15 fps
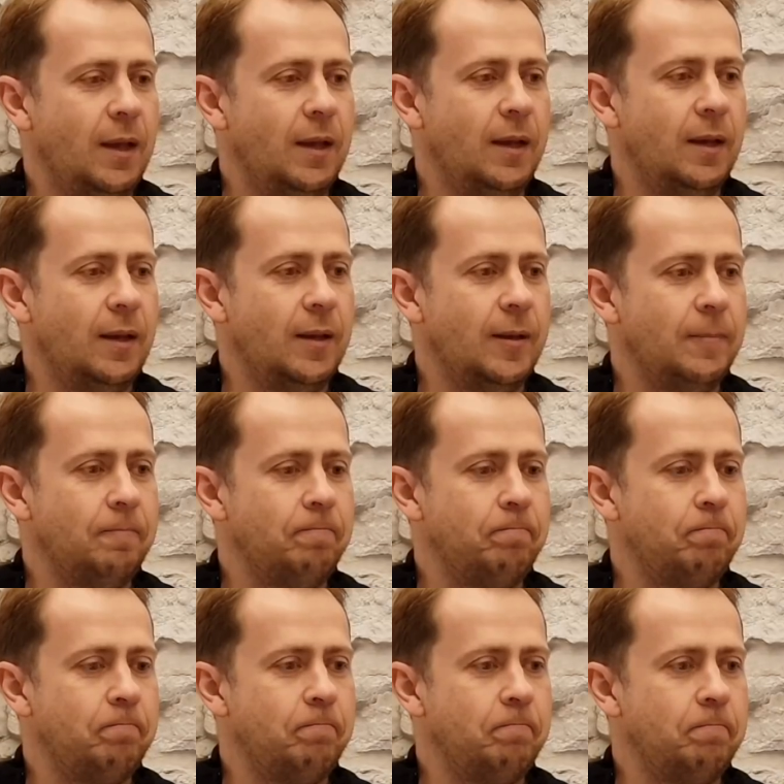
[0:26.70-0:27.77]

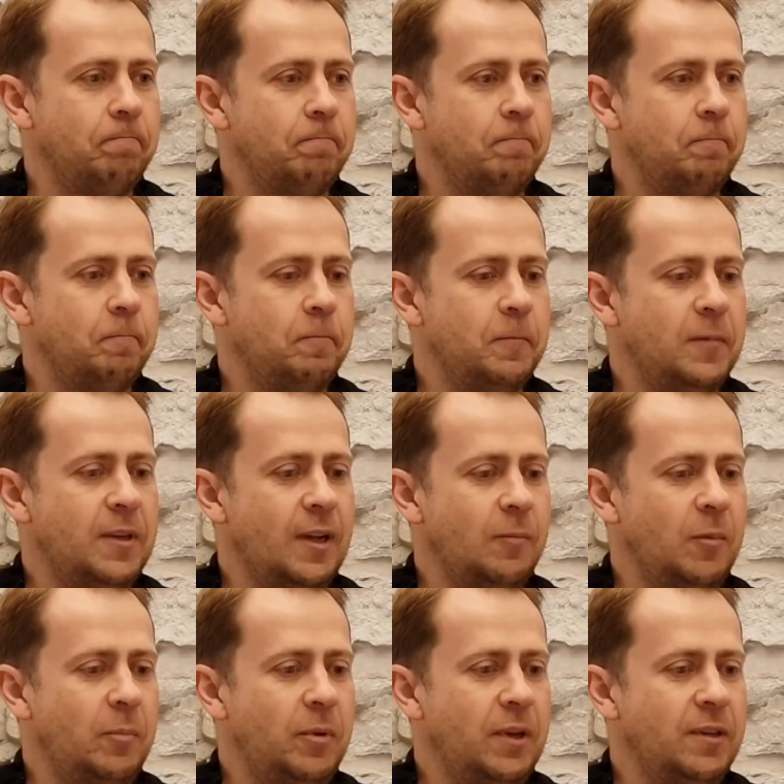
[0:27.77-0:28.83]
Tell
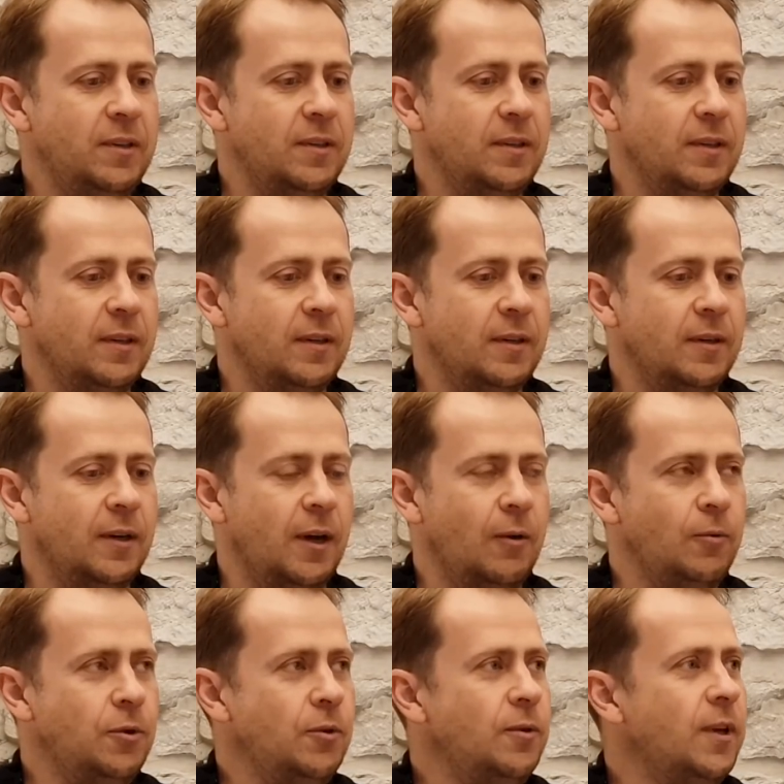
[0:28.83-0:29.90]
me, please, how
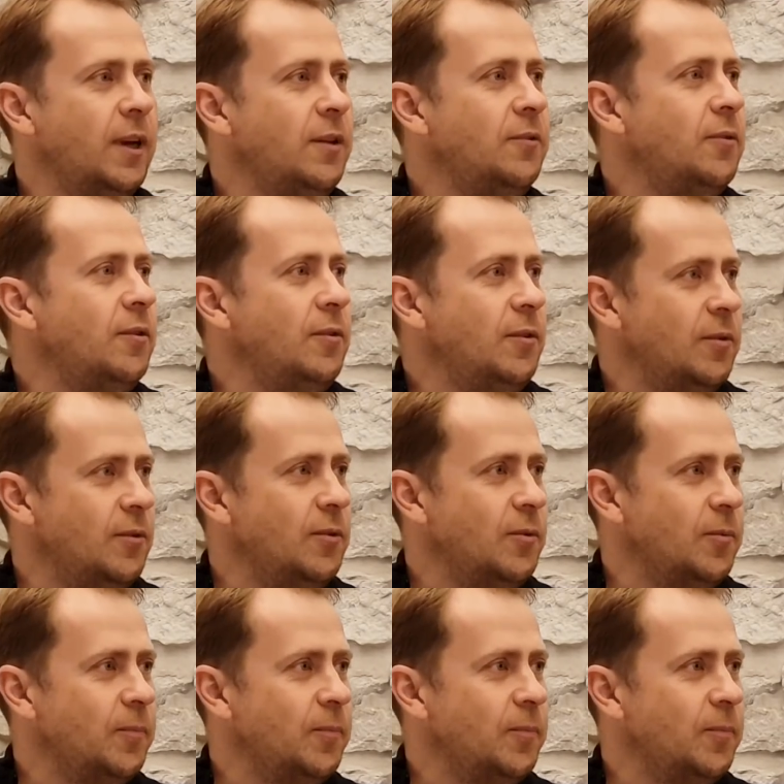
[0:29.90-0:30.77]
should I introduce you?